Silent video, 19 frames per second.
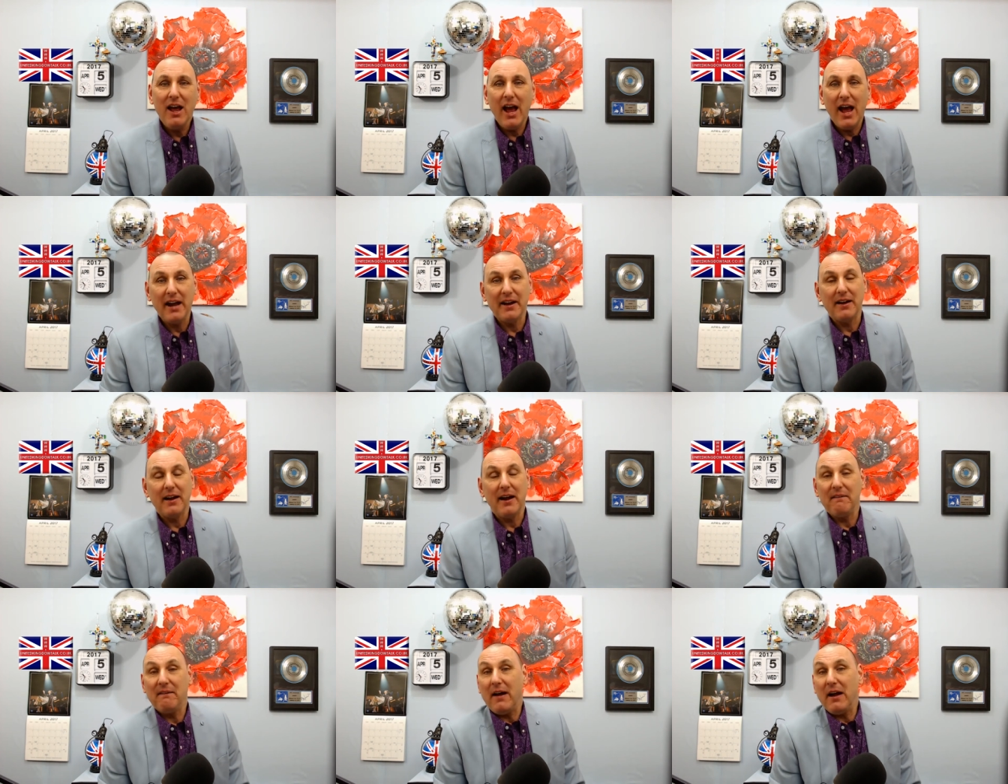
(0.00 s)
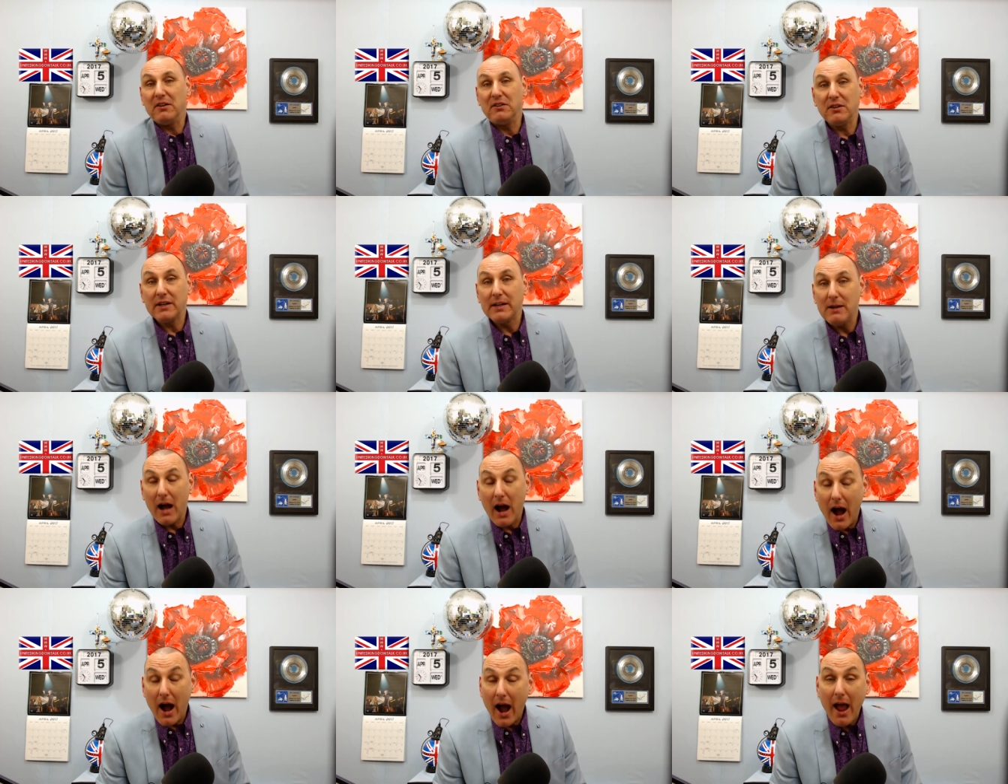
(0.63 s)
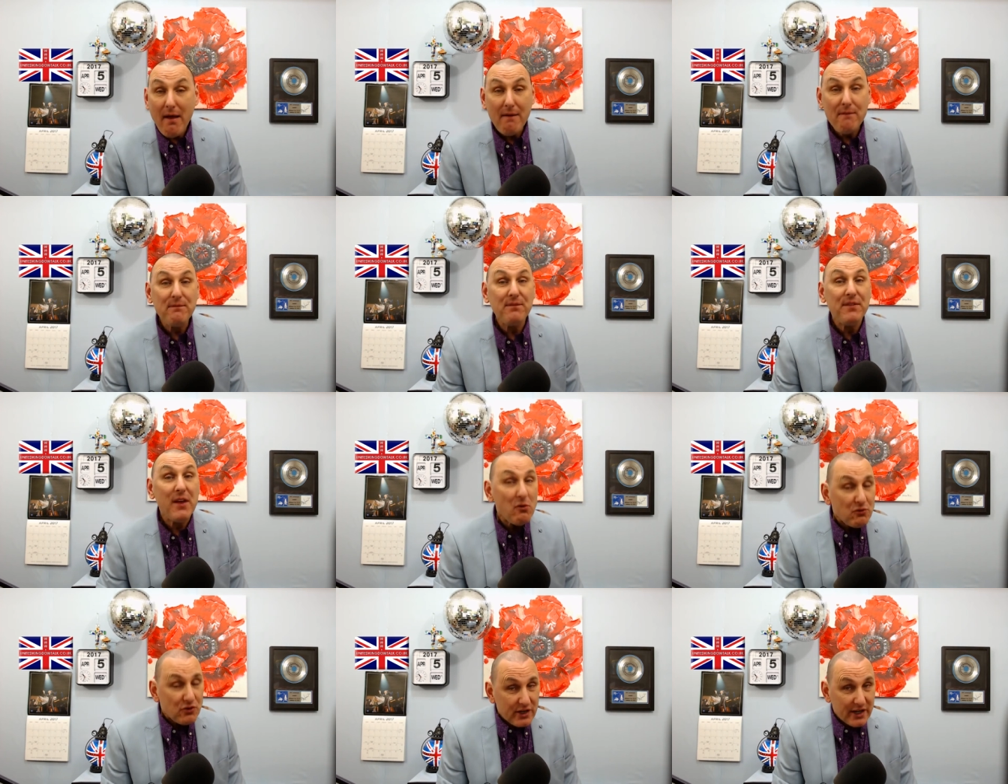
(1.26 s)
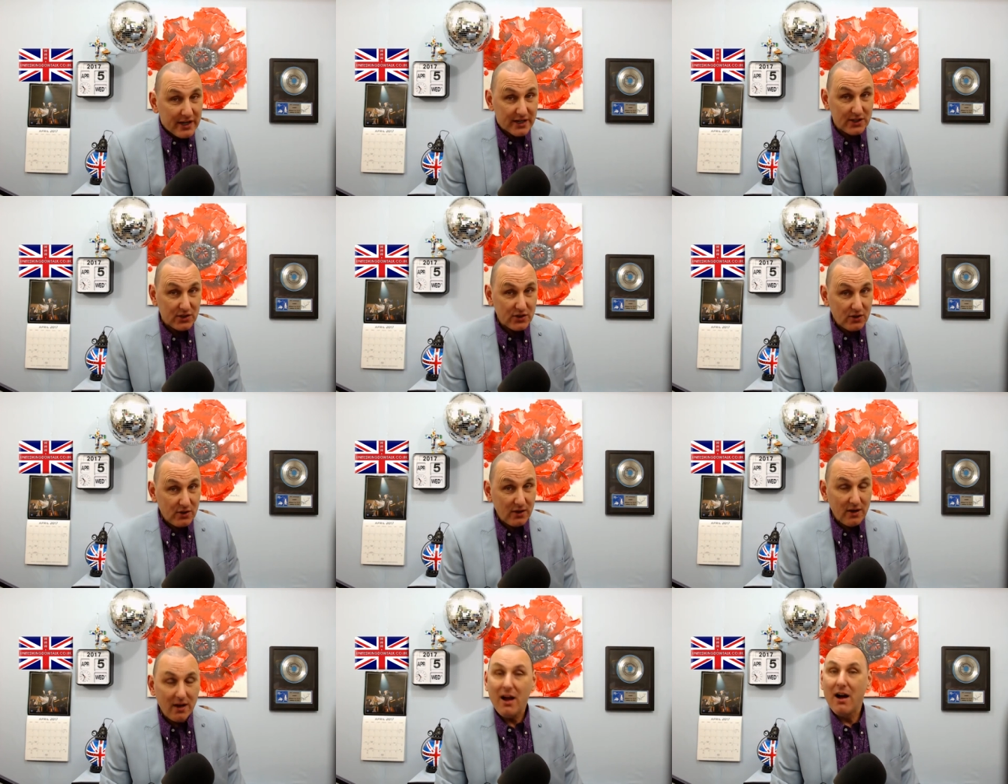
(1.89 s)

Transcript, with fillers: And, and, and I have noticed,